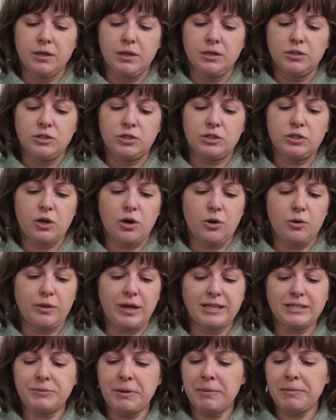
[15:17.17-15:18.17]
So
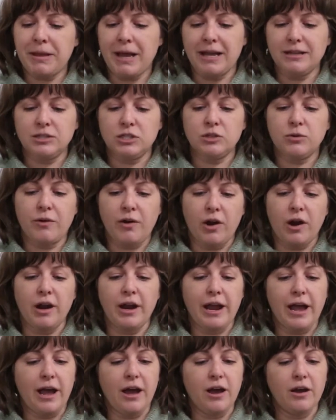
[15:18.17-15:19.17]
that's my plan. So here I
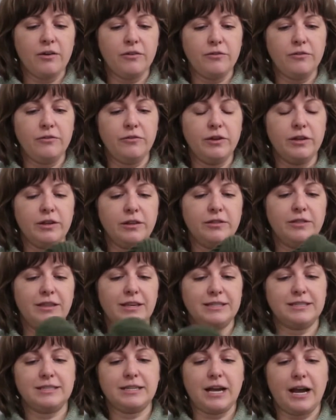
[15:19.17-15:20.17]
have
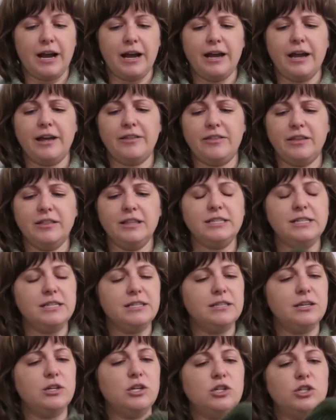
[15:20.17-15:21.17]
this guy. I think this is
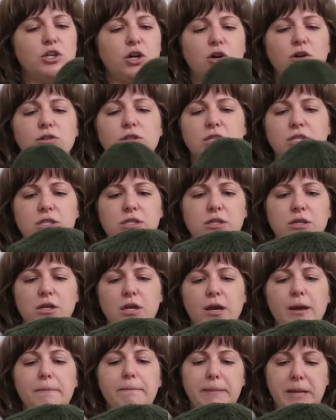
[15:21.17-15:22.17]
an adult
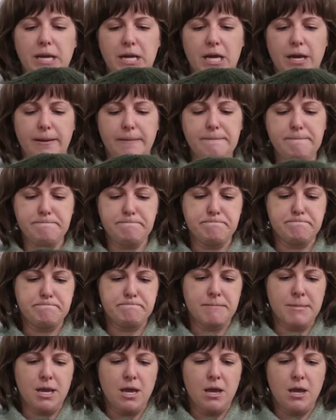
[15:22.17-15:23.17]
medium.
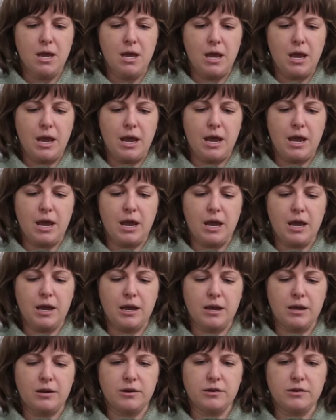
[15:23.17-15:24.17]

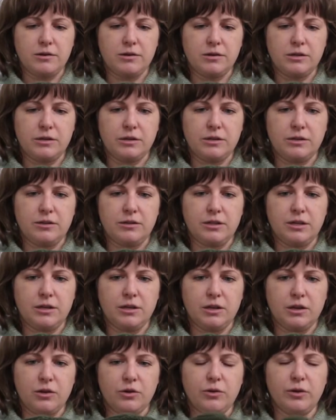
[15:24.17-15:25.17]
And
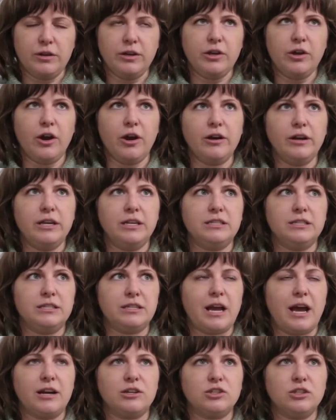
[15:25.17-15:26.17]
the acrylic yarn is
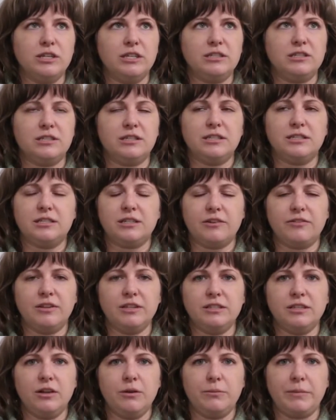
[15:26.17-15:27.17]
actually, it's the stuff they
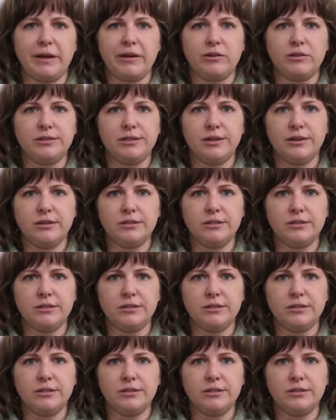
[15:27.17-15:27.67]
sell at Michael's here.